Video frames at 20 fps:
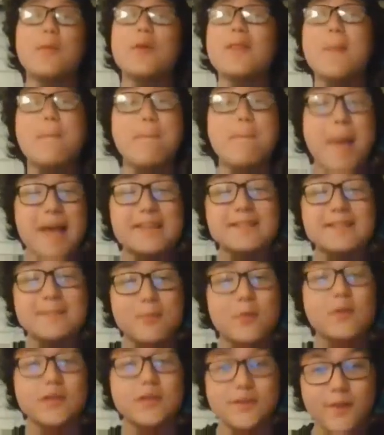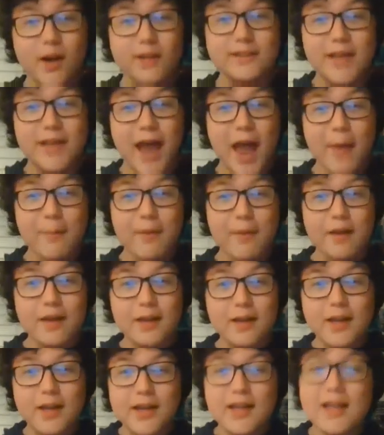one of the best movies of all time,
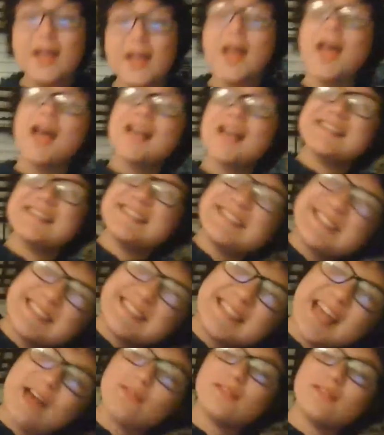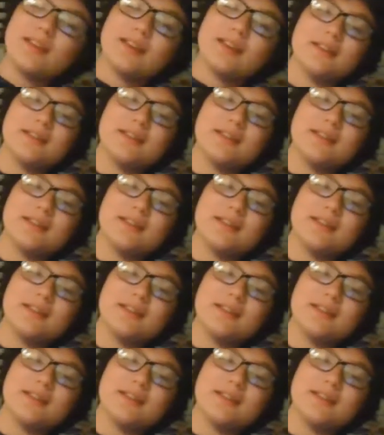Seven.